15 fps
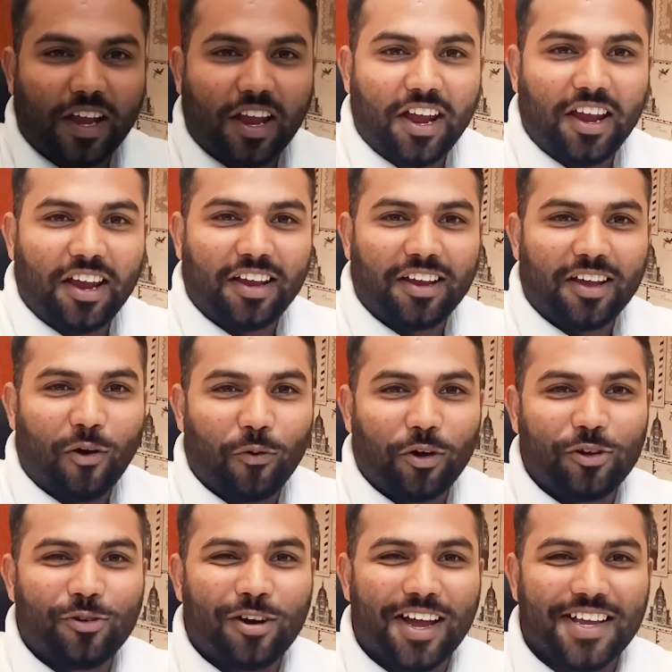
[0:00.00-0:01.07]
Hey, how are
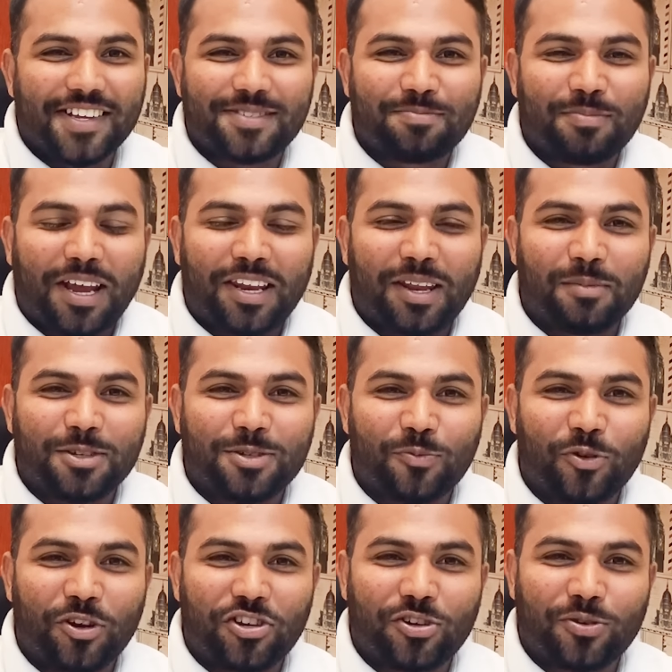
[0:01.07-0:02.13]
you guys? My name is
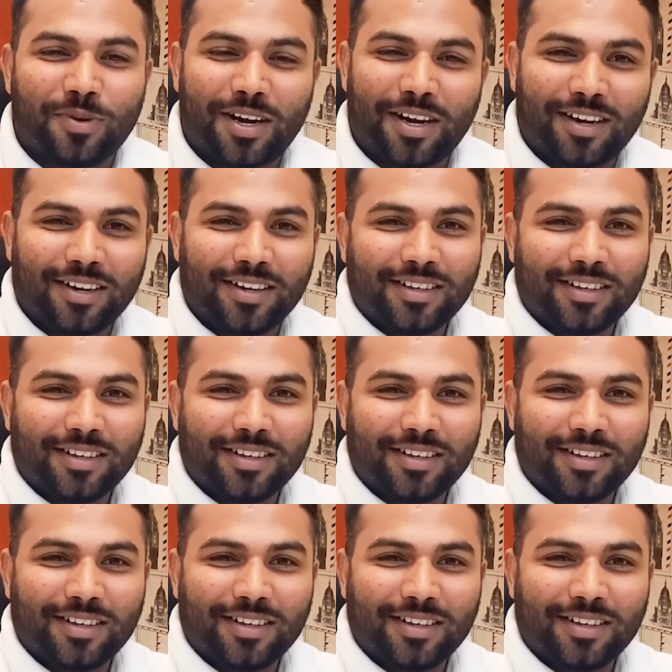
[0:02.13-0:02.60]
Munish Kumar.